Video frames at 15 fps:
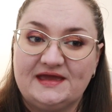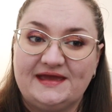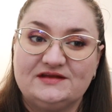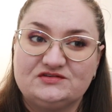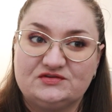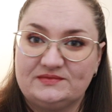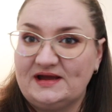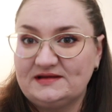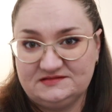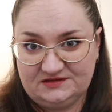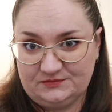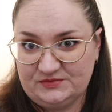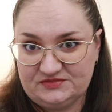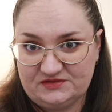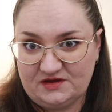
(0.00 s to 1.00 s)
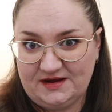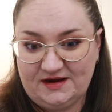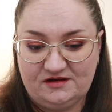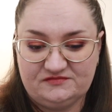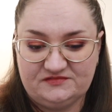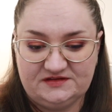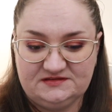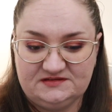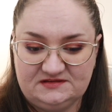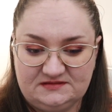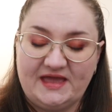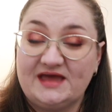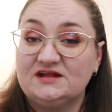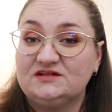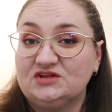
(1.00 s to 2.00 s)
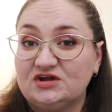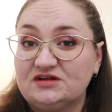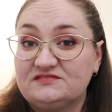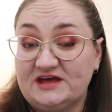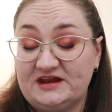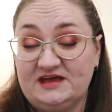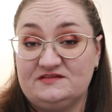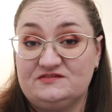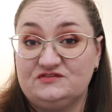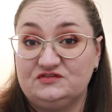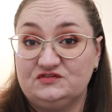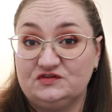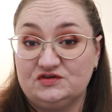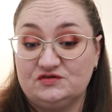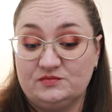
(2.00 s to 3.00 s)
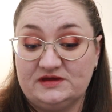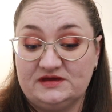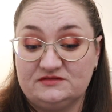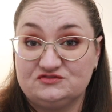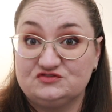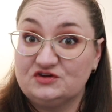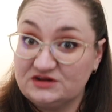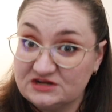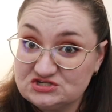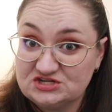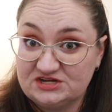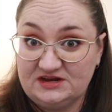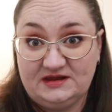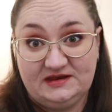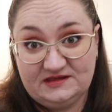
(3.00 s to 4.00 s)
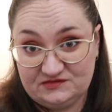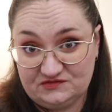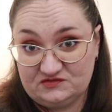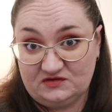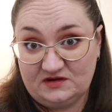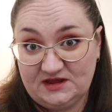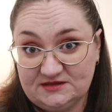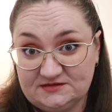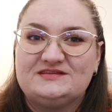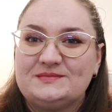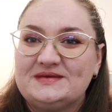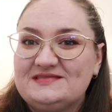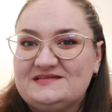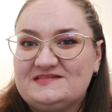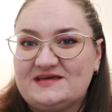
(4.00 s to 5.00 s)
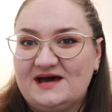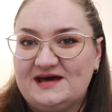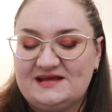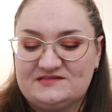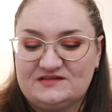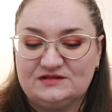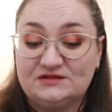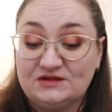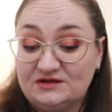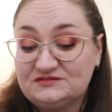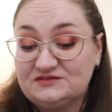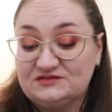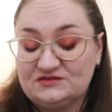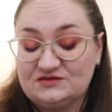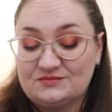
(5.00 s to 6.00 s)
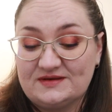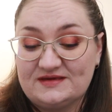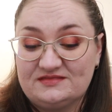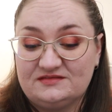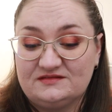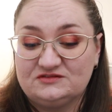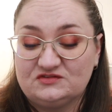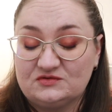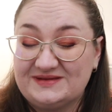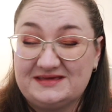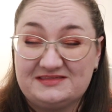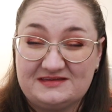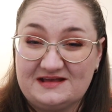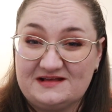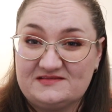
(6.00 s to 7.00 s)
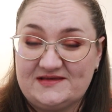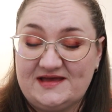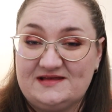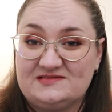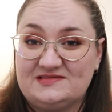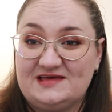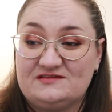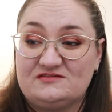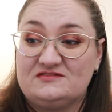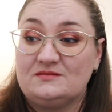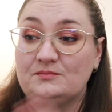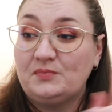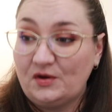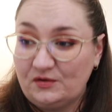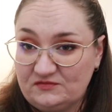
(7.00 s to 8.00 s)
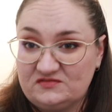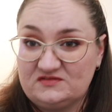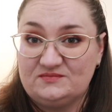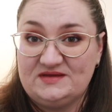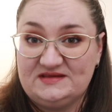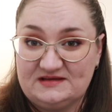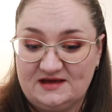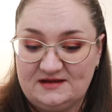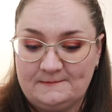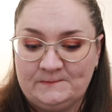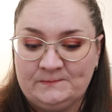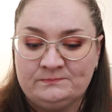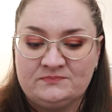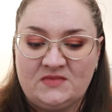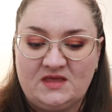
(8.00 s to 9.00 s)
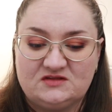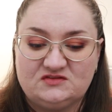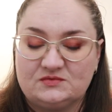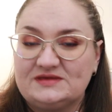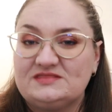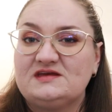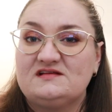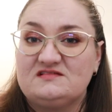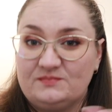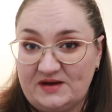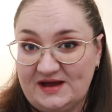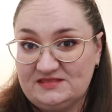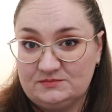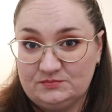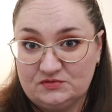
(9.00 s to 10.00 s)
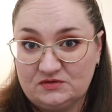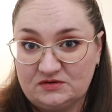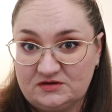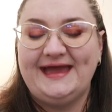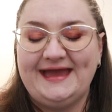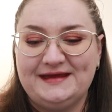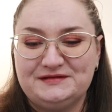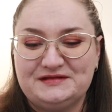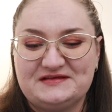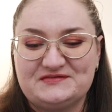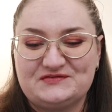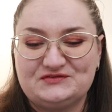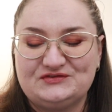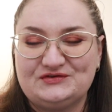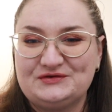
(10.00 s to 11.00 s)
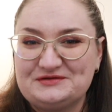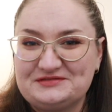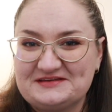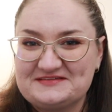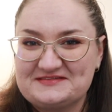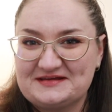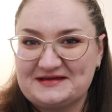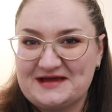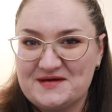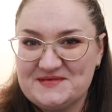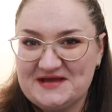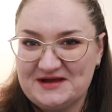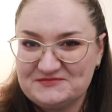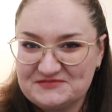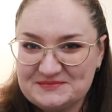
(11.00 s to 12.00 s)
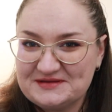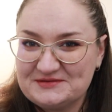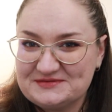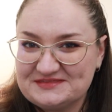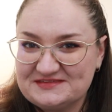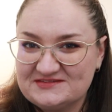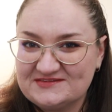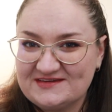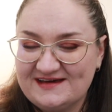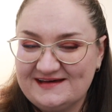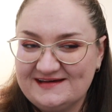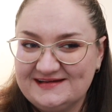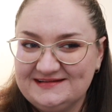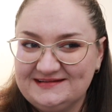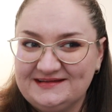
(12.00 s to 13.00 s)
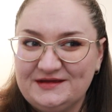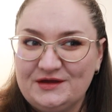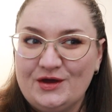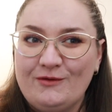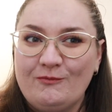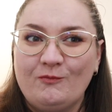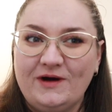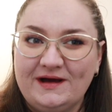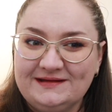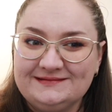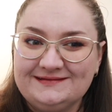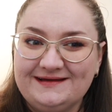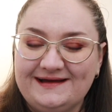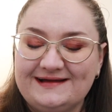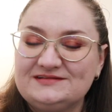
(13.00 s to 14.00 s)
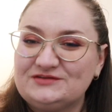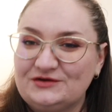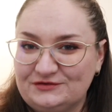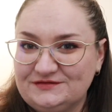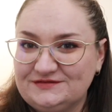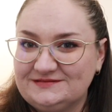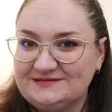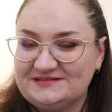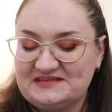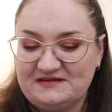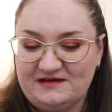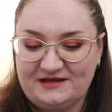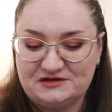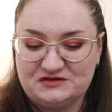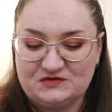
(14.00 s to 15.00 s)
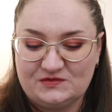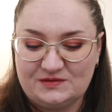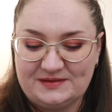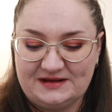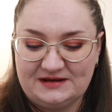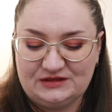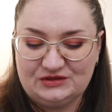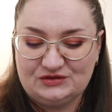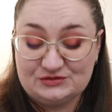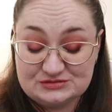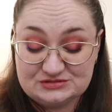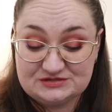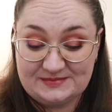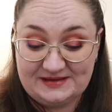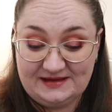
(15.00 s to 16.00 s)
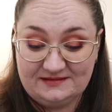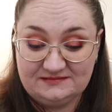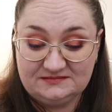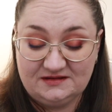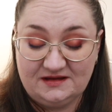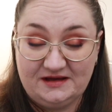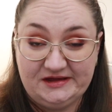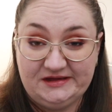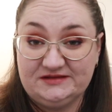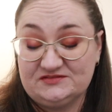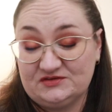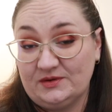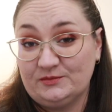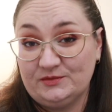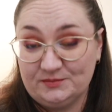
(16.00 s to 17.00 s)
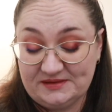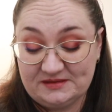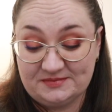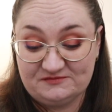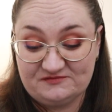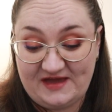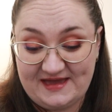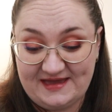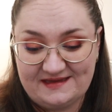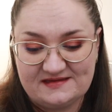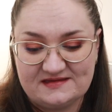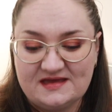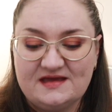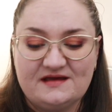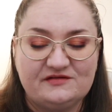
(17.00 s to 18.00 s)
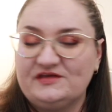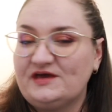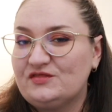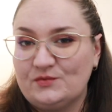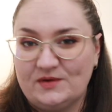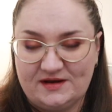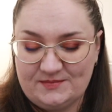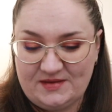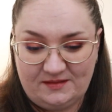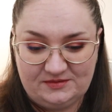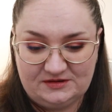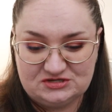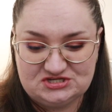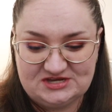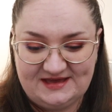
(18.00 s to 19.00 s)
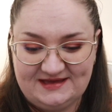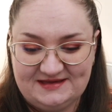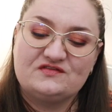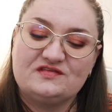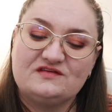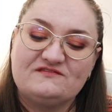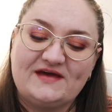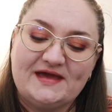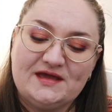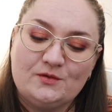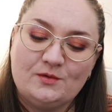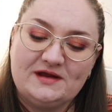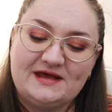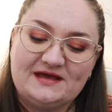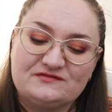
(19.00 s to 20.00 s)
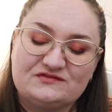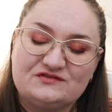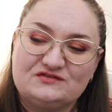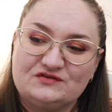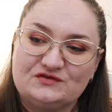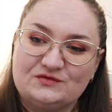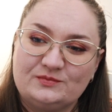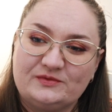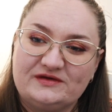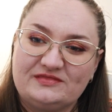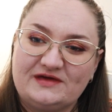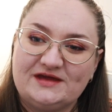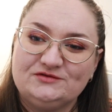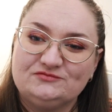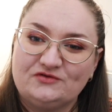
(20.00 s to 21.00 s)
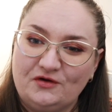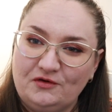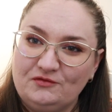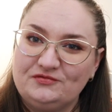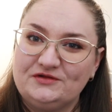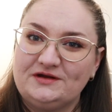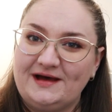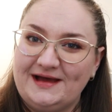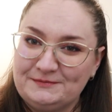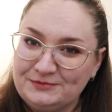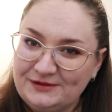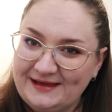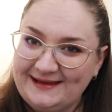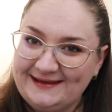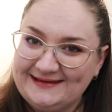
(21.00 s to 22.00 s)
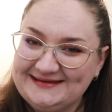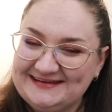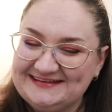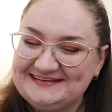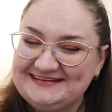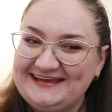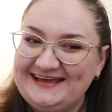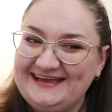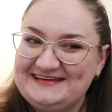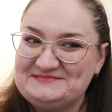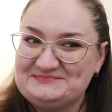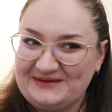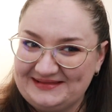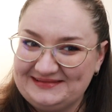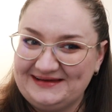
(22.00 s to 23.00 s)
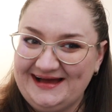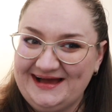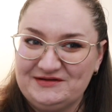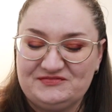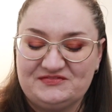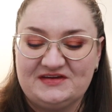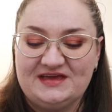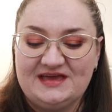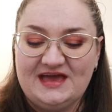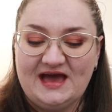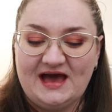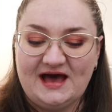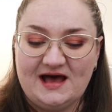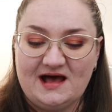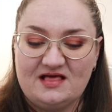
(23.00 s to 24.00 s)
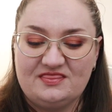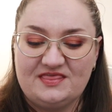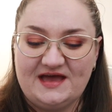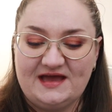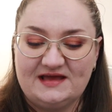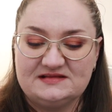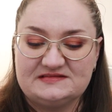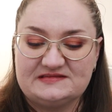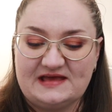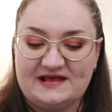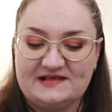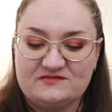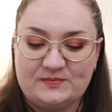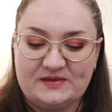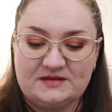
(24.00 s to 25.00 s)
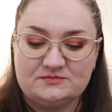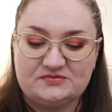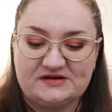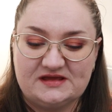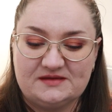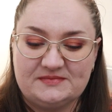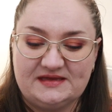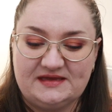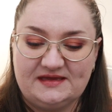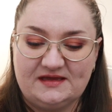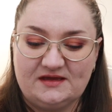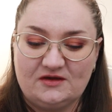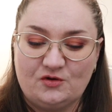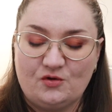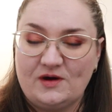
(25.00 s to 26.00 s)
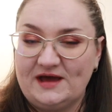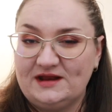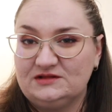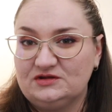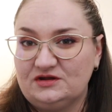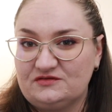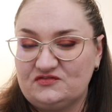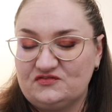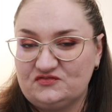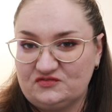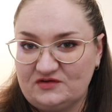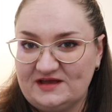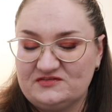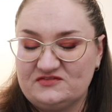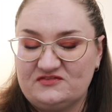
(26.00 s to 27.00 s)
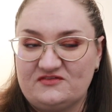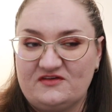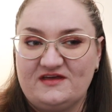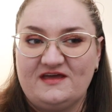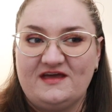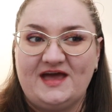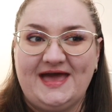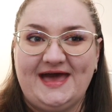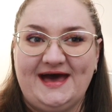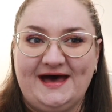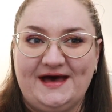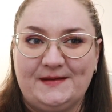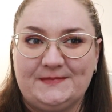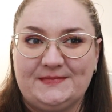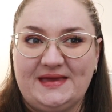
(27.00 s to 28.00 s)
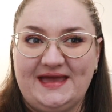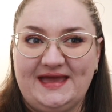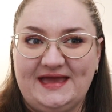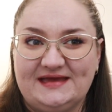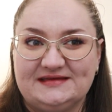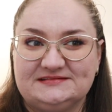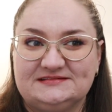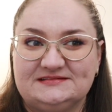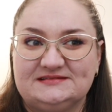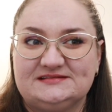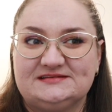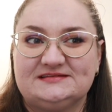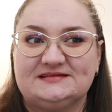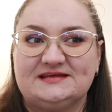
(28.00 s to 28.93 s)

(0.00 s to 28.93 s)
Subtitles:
interacting with the Hierophant. And a lot of that has to do with tradition and history. To me, this card has a lot to do with doing things as they're supposed to be done. Doing things by the book. And there's two things that are coming up for me with this card. One, I don't think I can talk about a huge amount, so I will be a bit vague. The other one I'm happy to share. So the vague one has to do with a role that I play in my life that has been bringing me quite a lot of stress and